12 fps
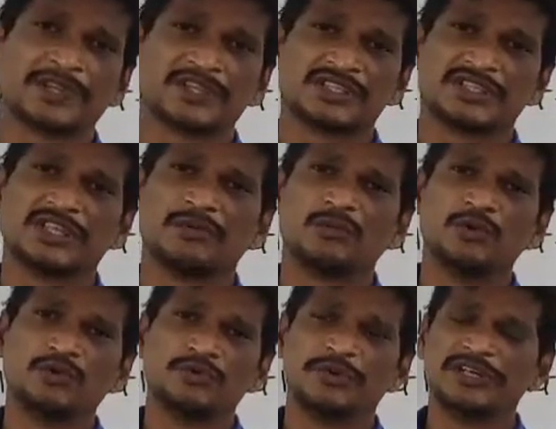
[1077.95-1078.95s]
See the
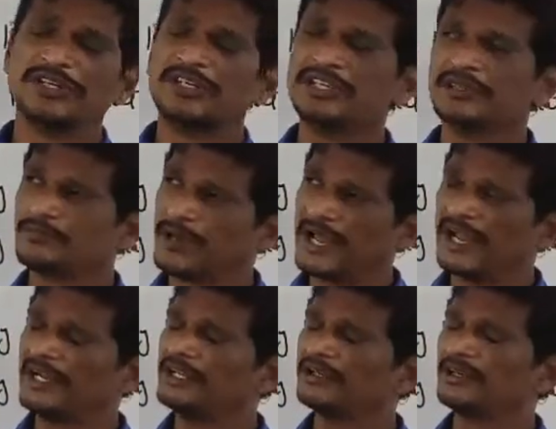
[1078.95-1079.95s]
moong bean, the
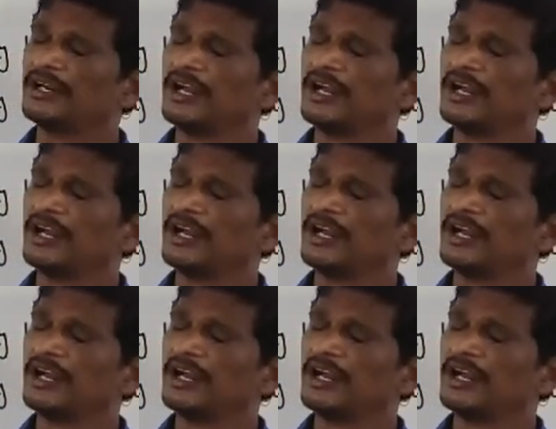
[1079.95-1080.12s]
plant